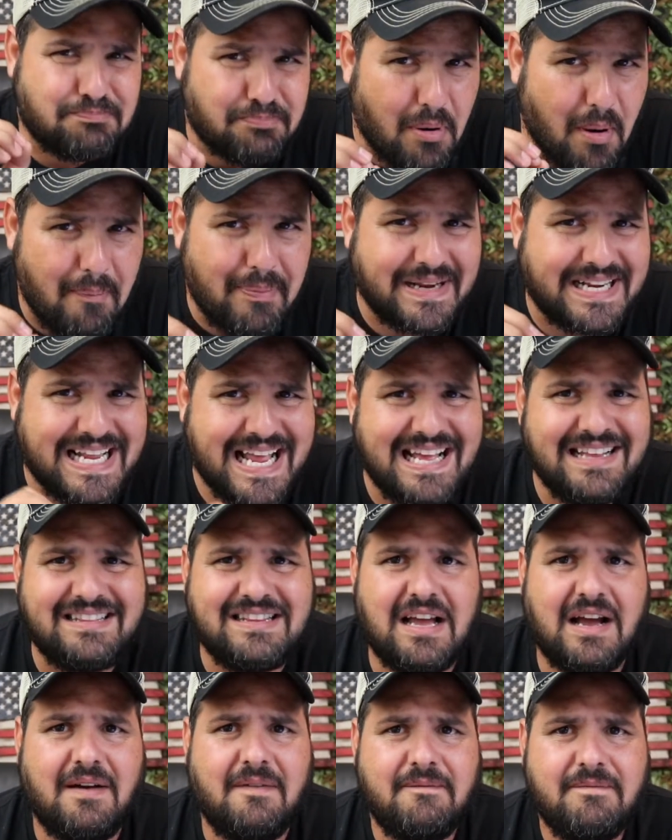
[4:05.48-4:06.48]

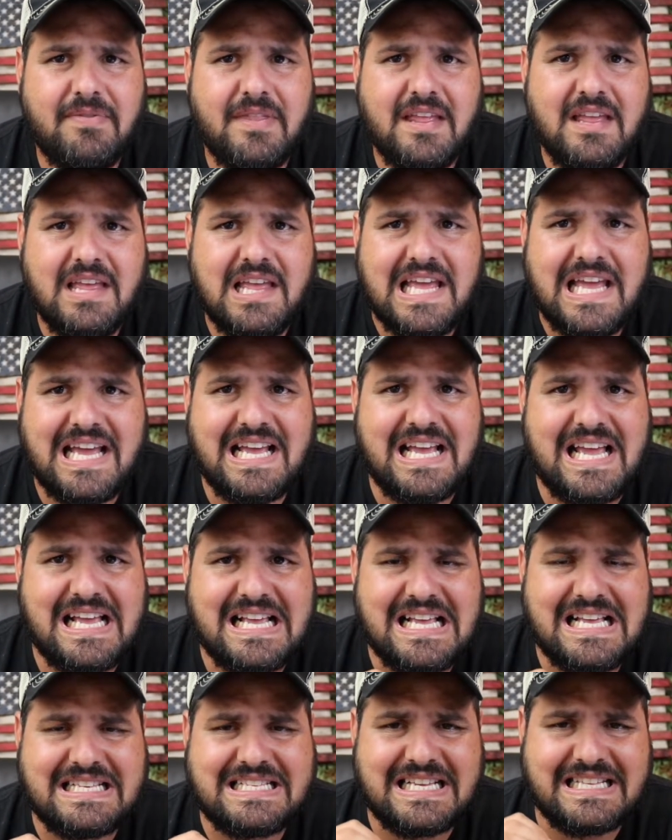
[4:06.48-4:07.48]
propaganda.
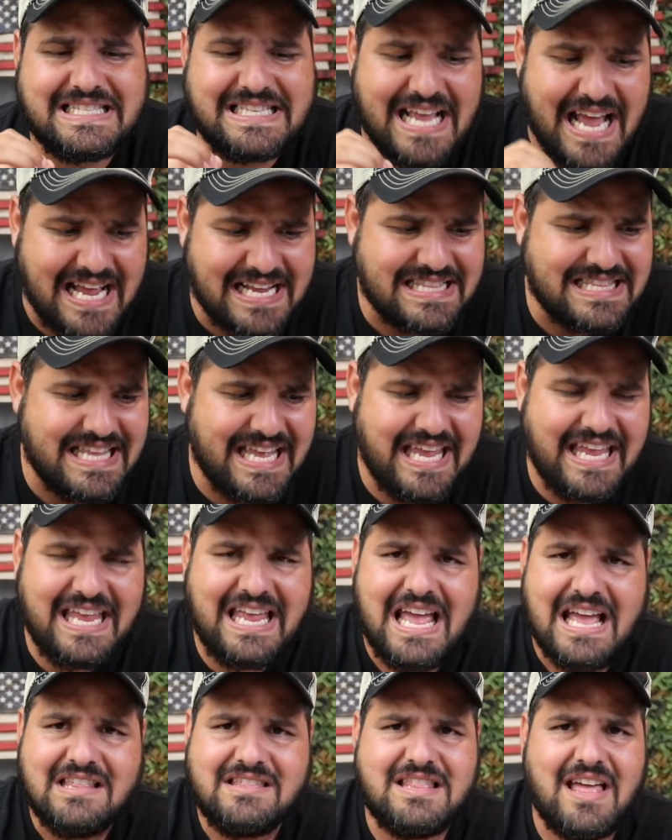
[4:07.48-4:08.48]
It's a
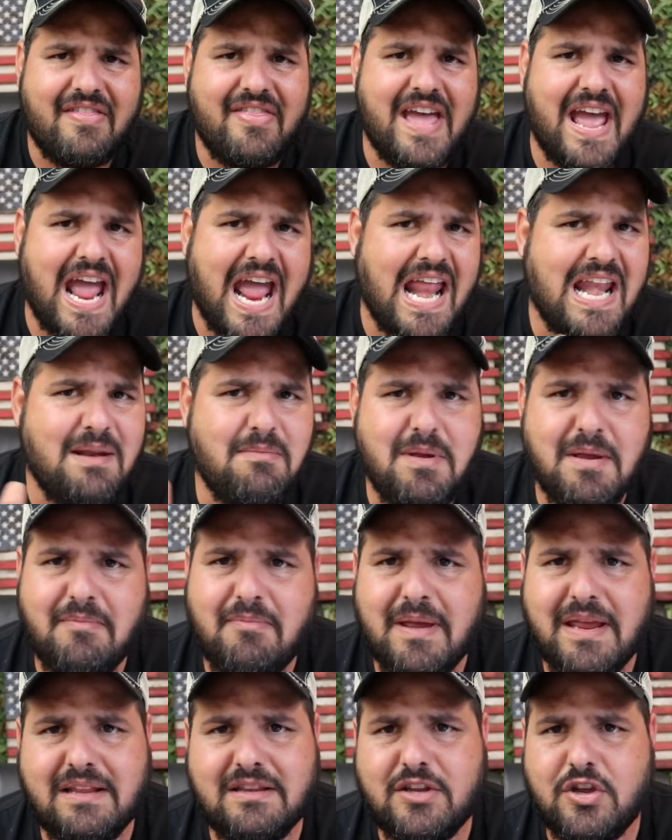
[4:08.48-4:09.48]
technique that the enemy
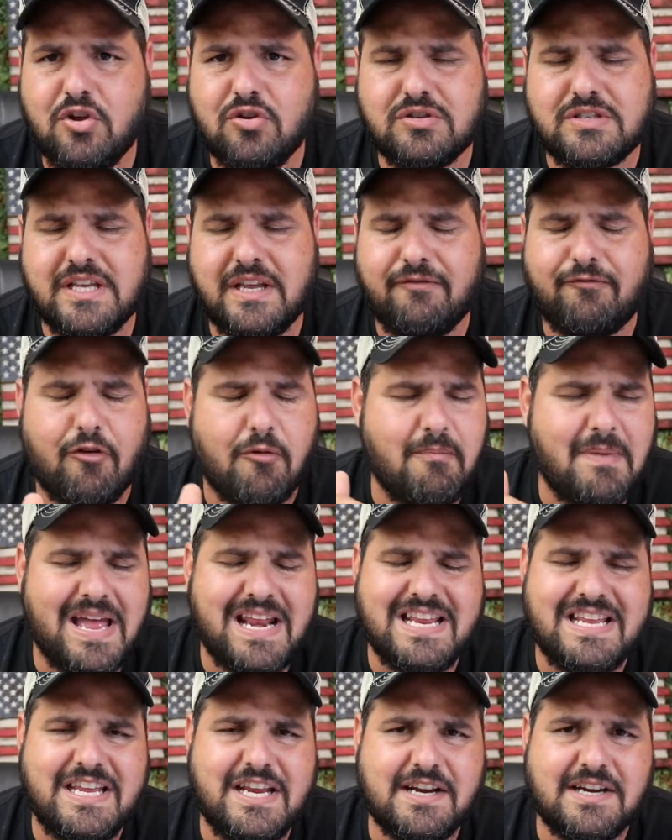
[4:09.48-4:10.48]
been using for
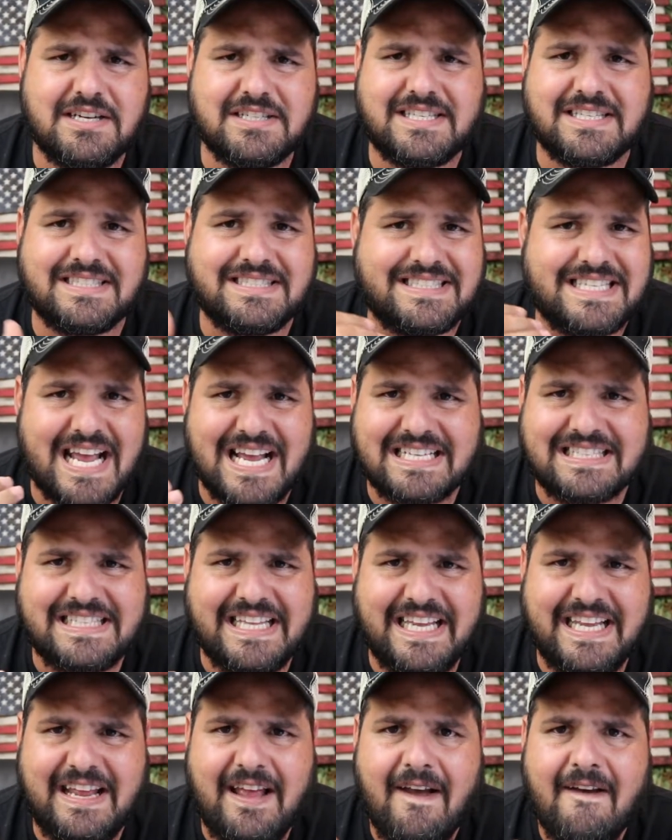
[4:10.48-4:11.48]
many years. It's a
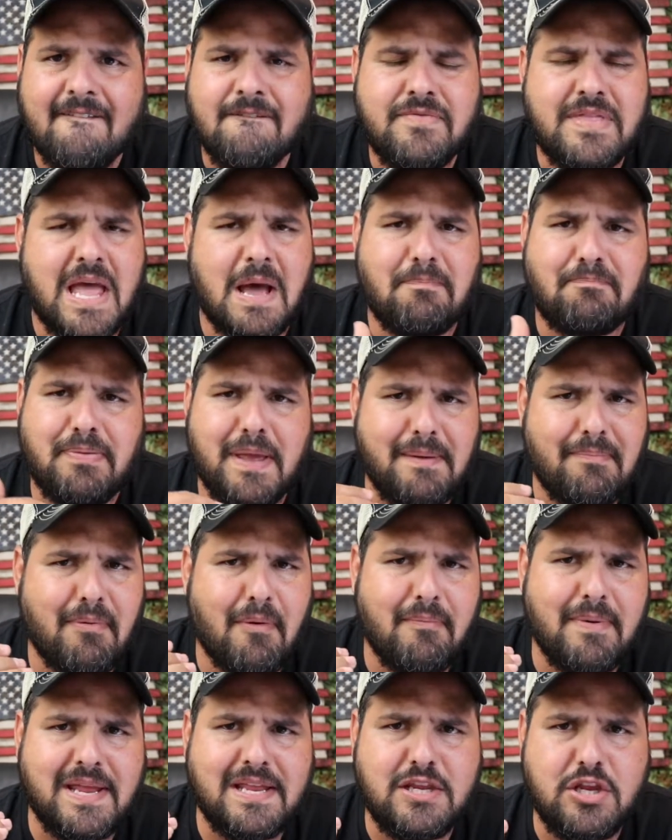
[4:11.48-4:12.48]
technique that
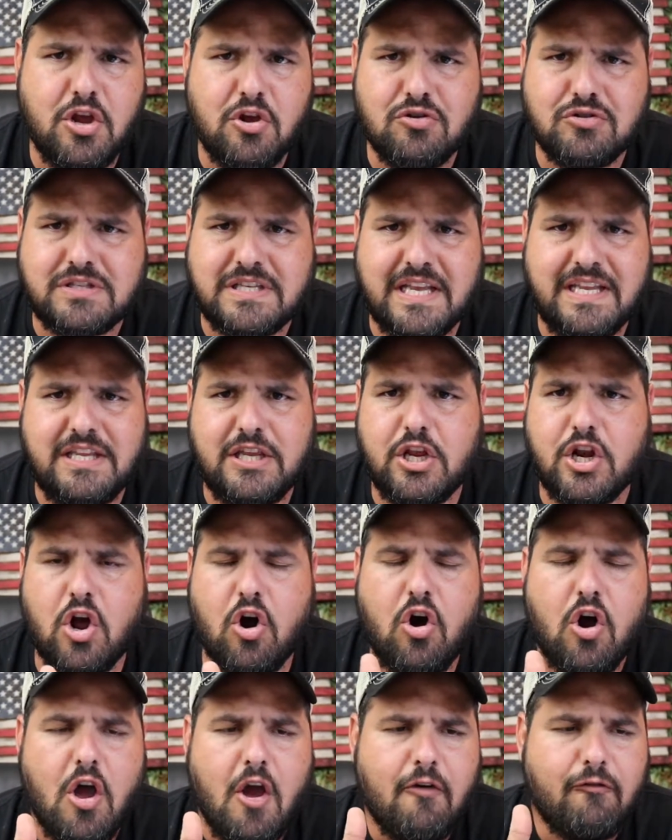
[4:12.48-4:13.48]
people been using, you
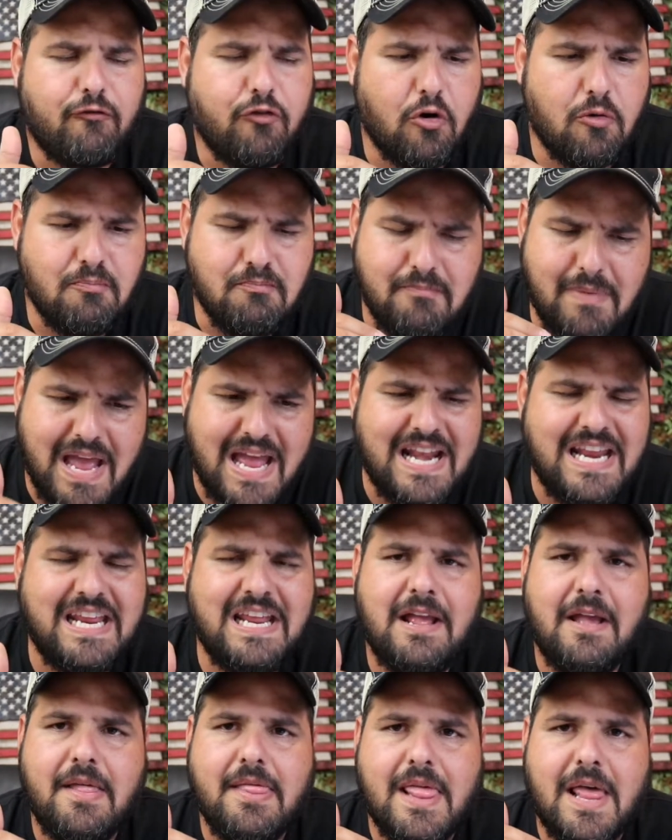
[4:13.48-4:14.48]
know, for many,